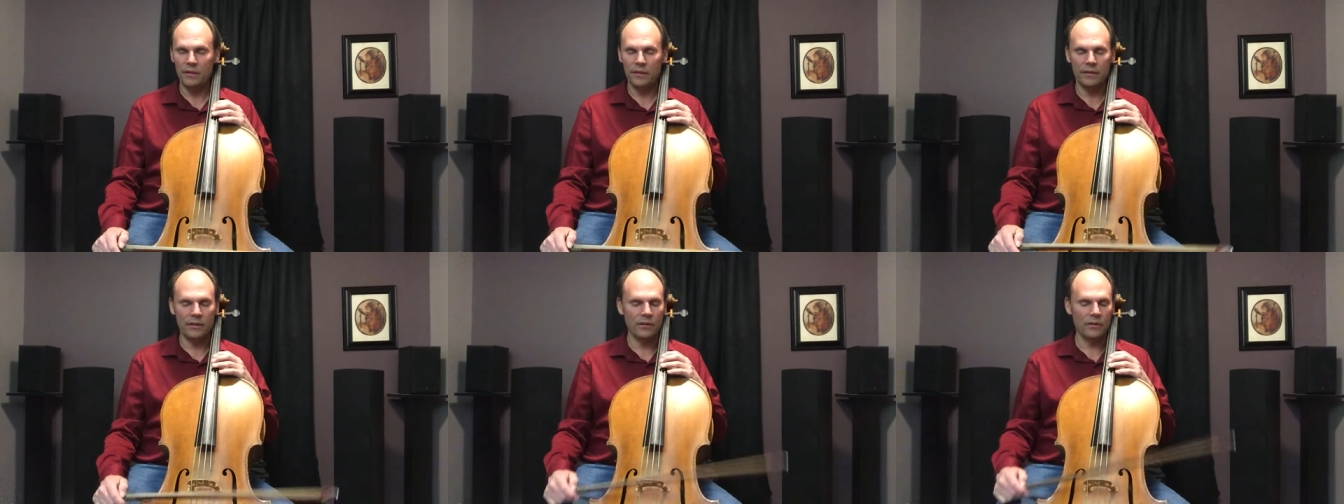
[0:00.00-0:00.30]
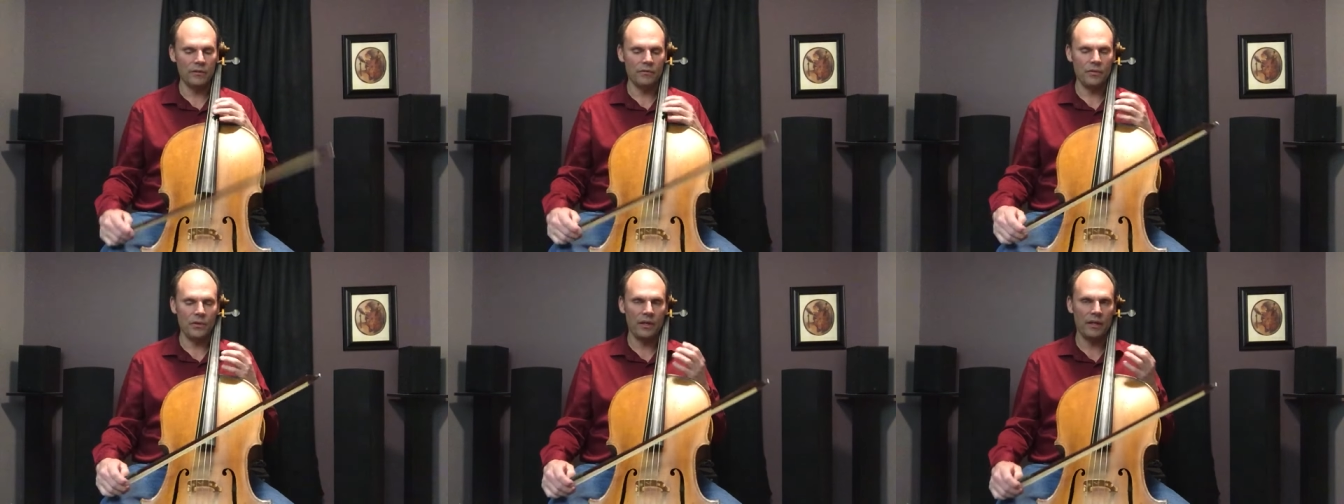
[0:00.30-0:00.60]
you know,
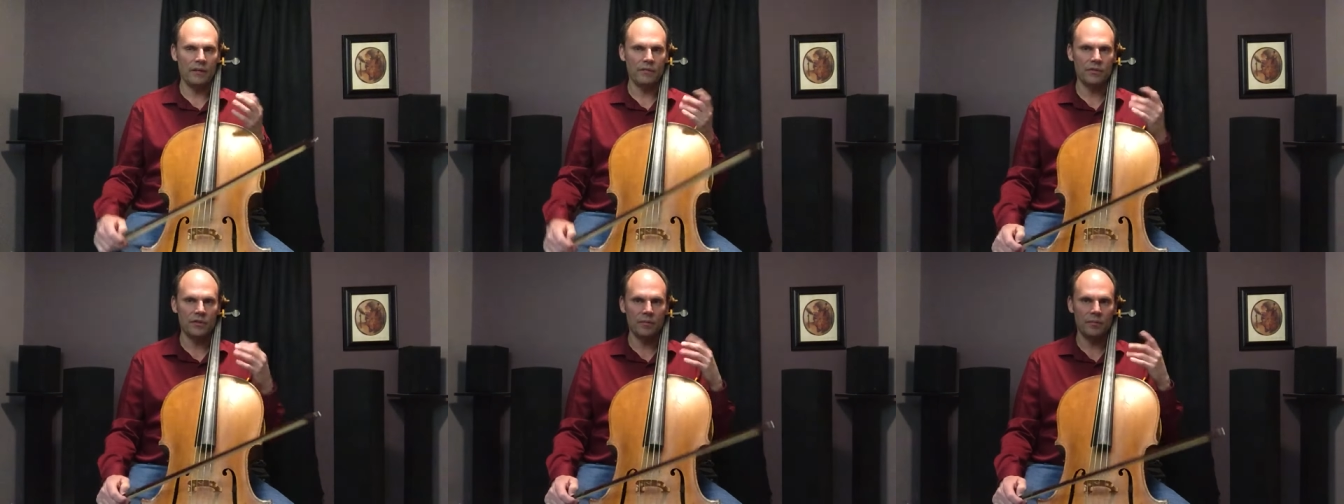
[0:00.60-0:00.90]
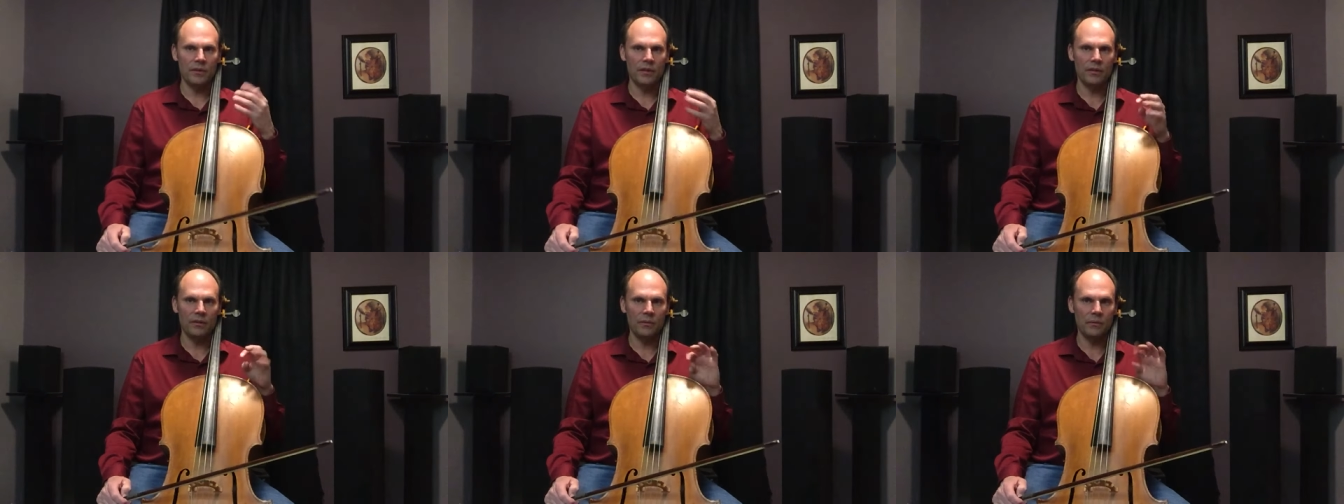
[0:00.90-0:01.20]
if you have
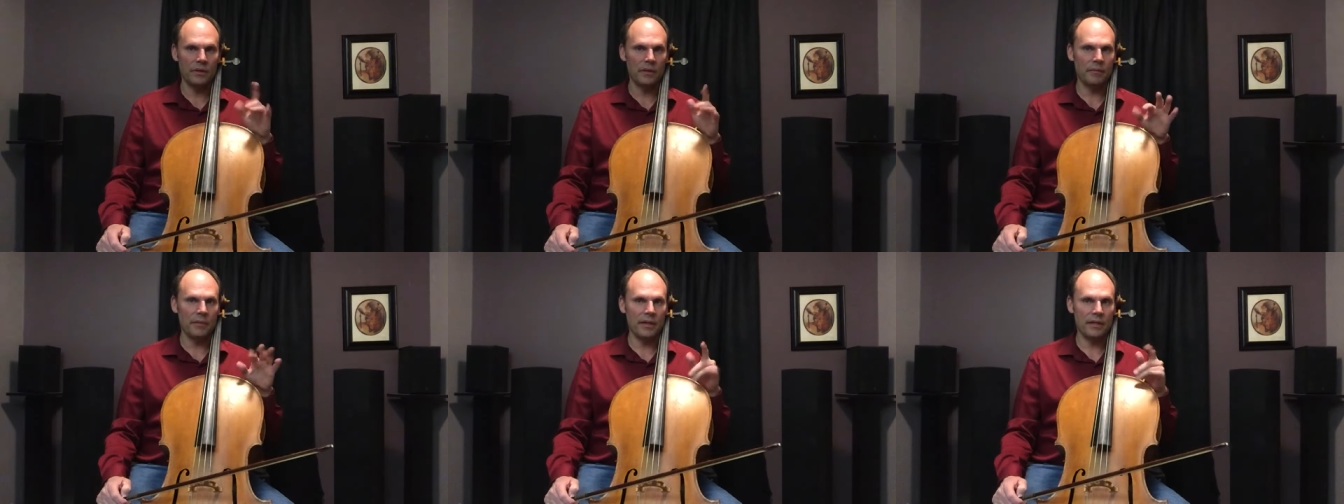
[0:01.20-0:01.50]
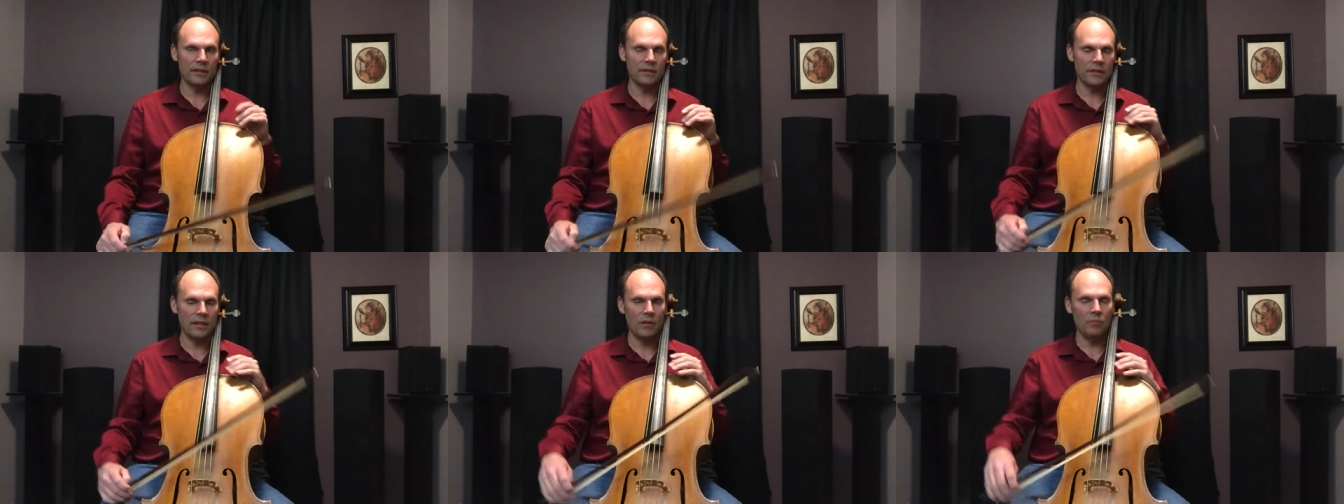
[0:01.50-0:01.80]
something you want to
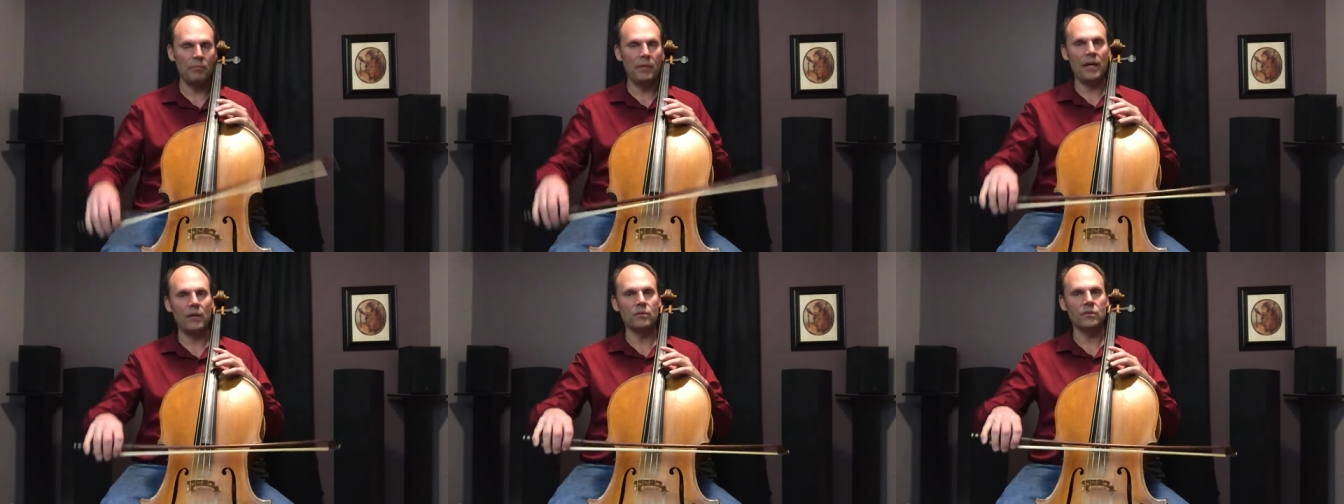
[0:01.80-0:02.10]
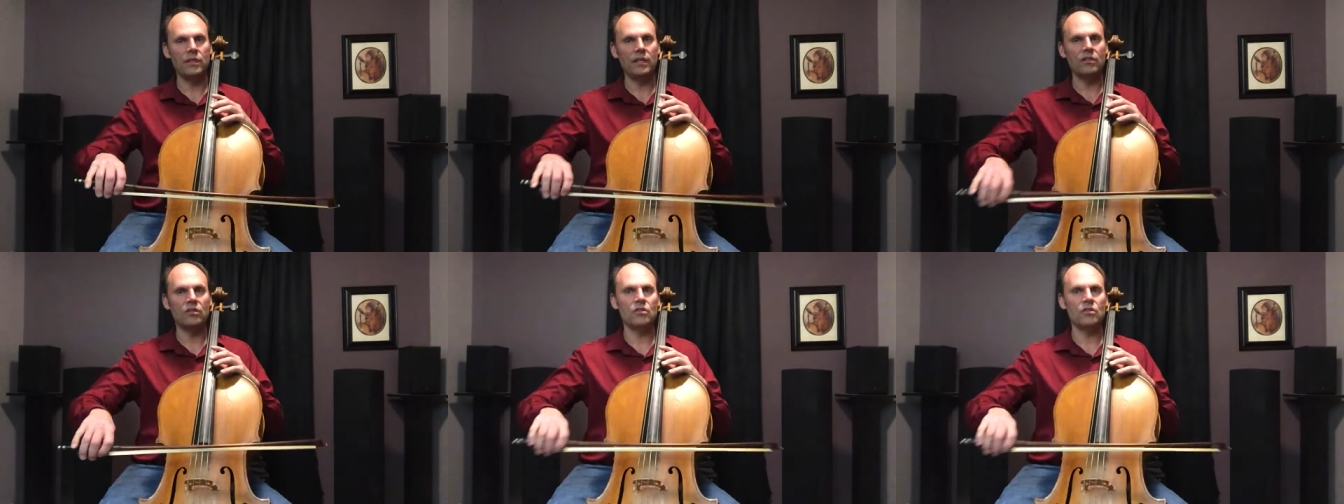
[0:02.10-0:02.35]
make it sound bouncy.